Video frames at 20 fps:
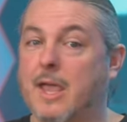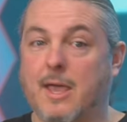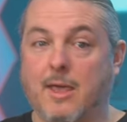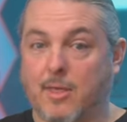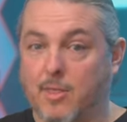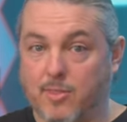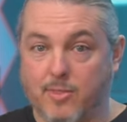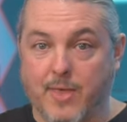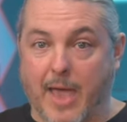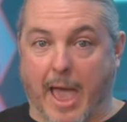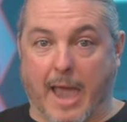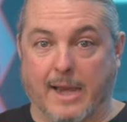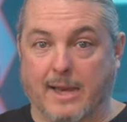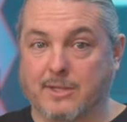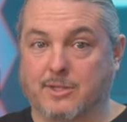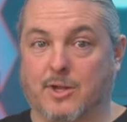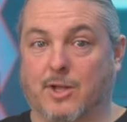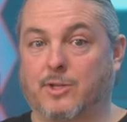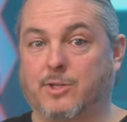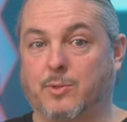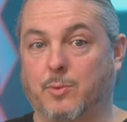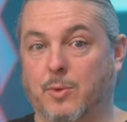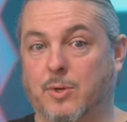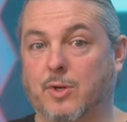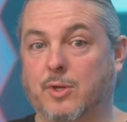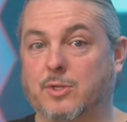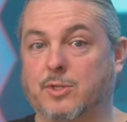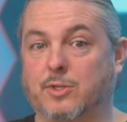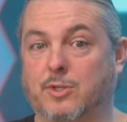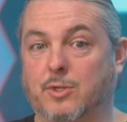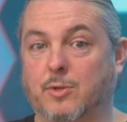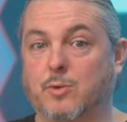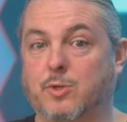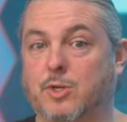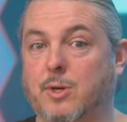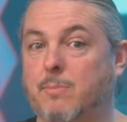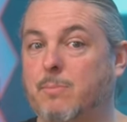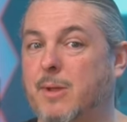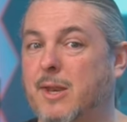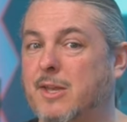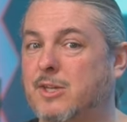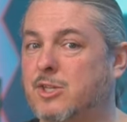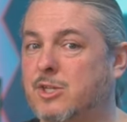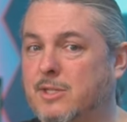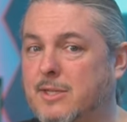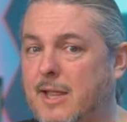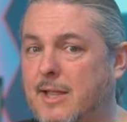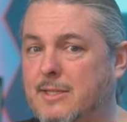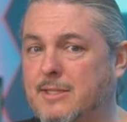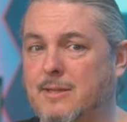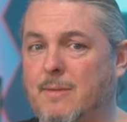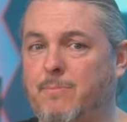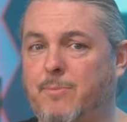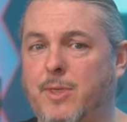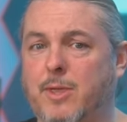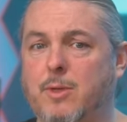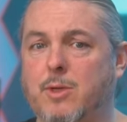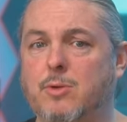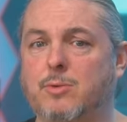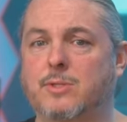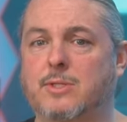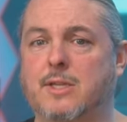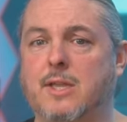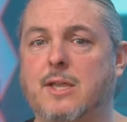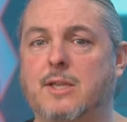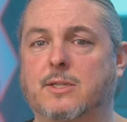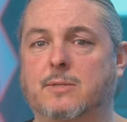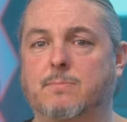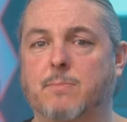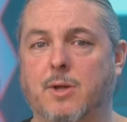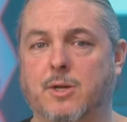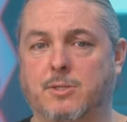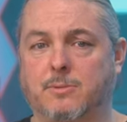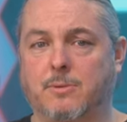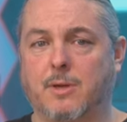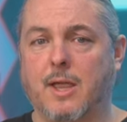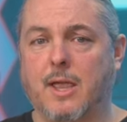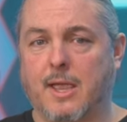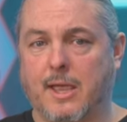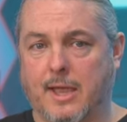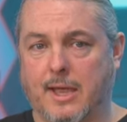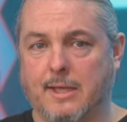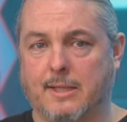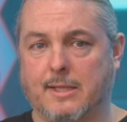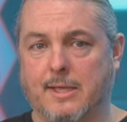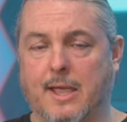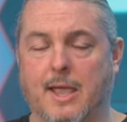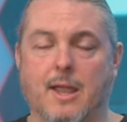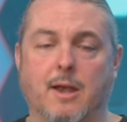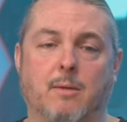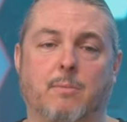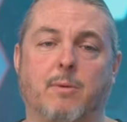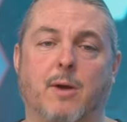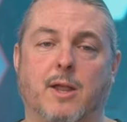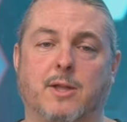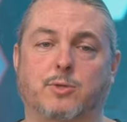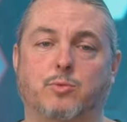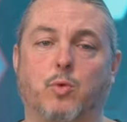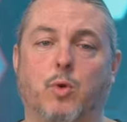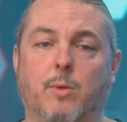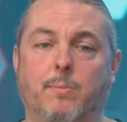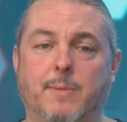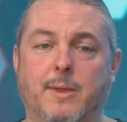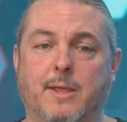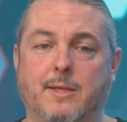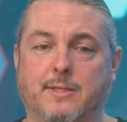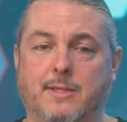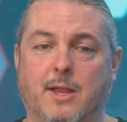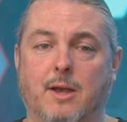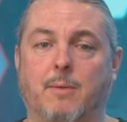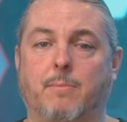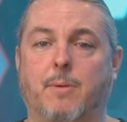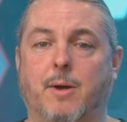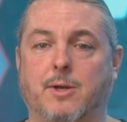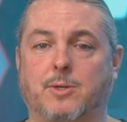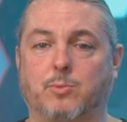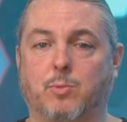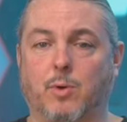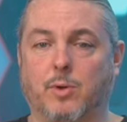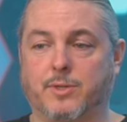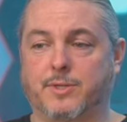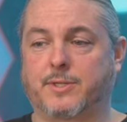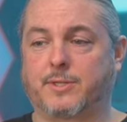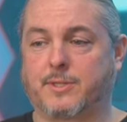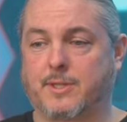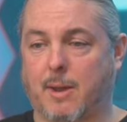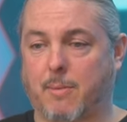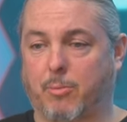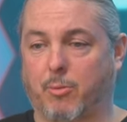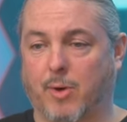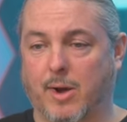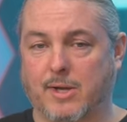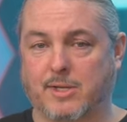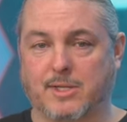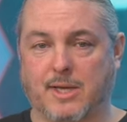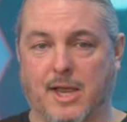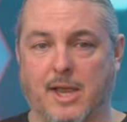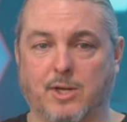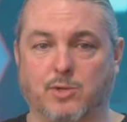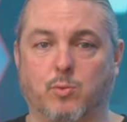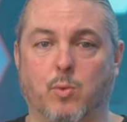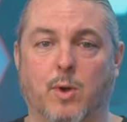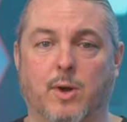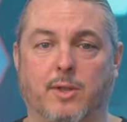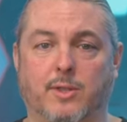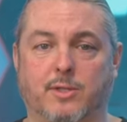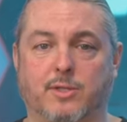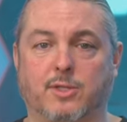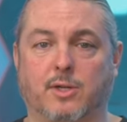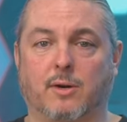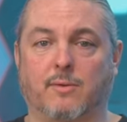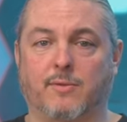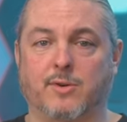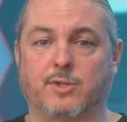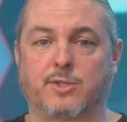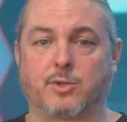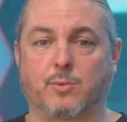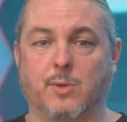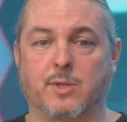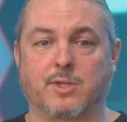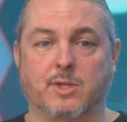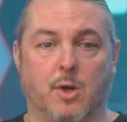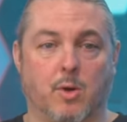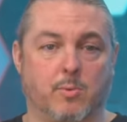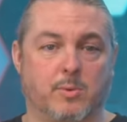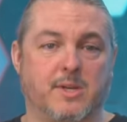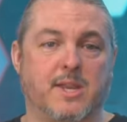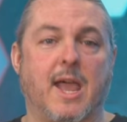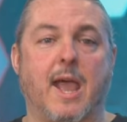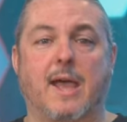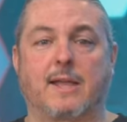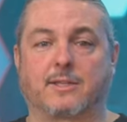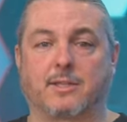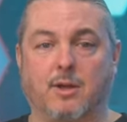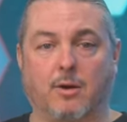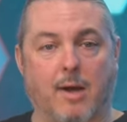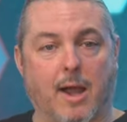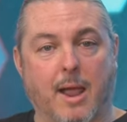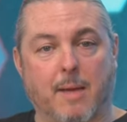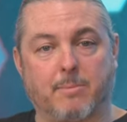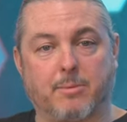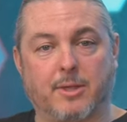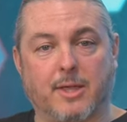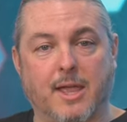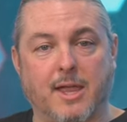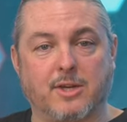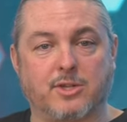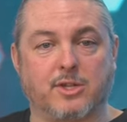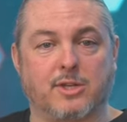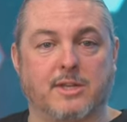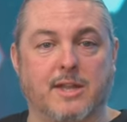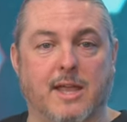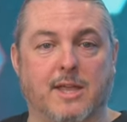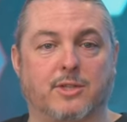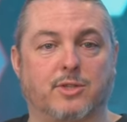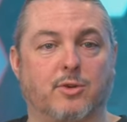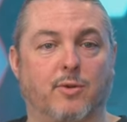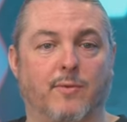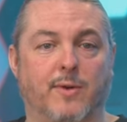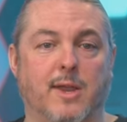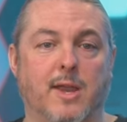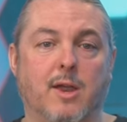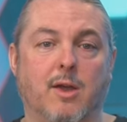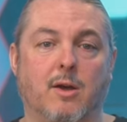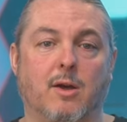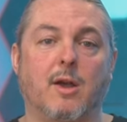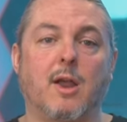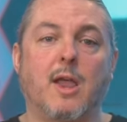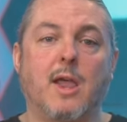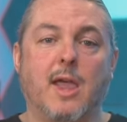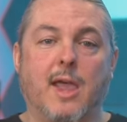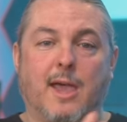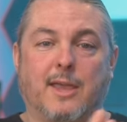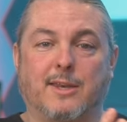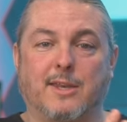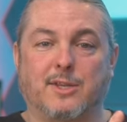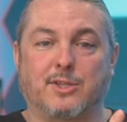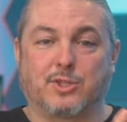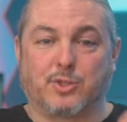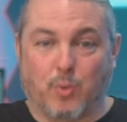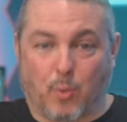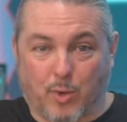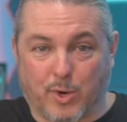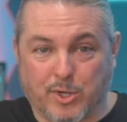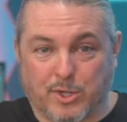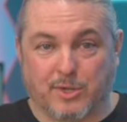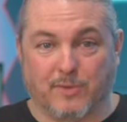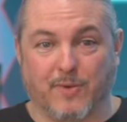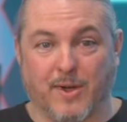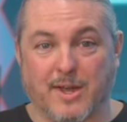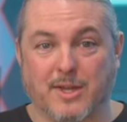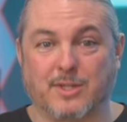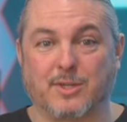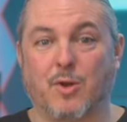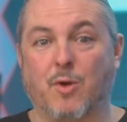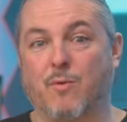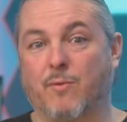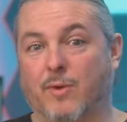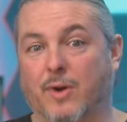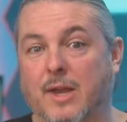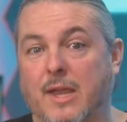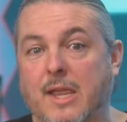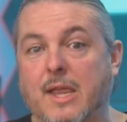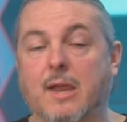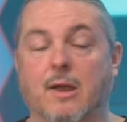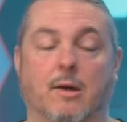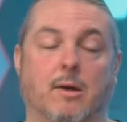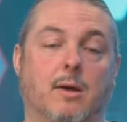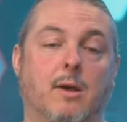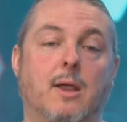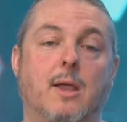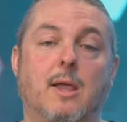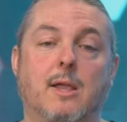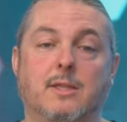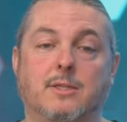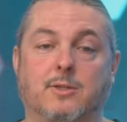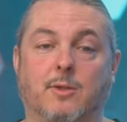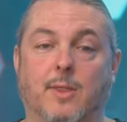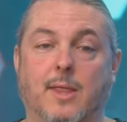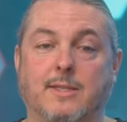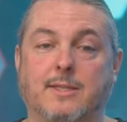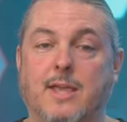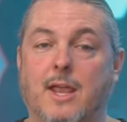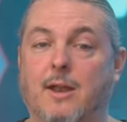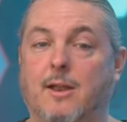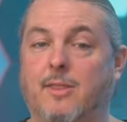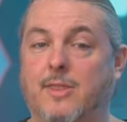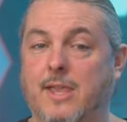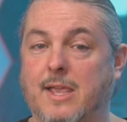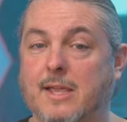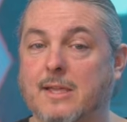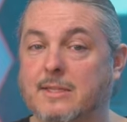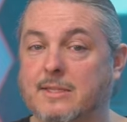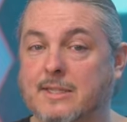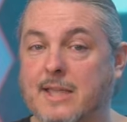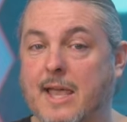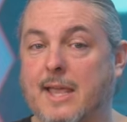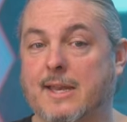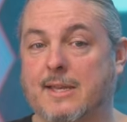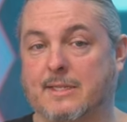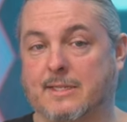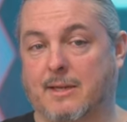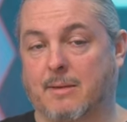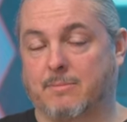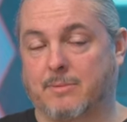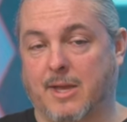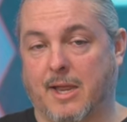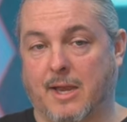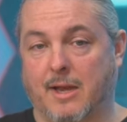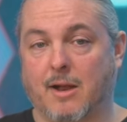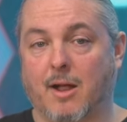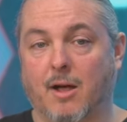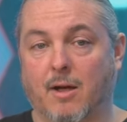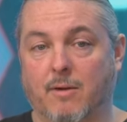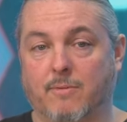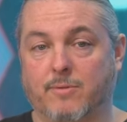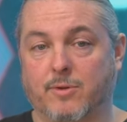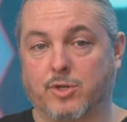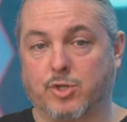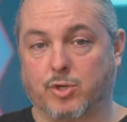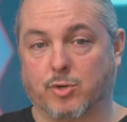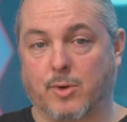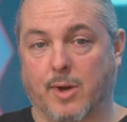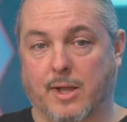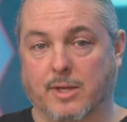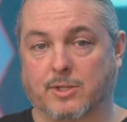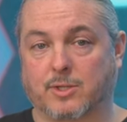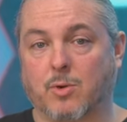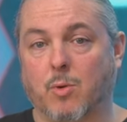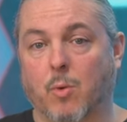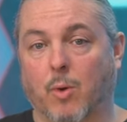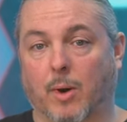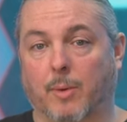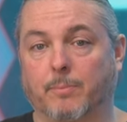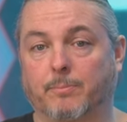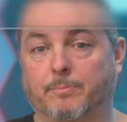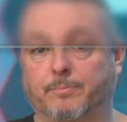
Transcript: That is also a good solution, but it's just not something you see as much in the enterprise world because the enterprise world separates each one of the servers to its own task. Your application tasks over here and the storage device over here. So that's kind of the status update of TrueNAS Core.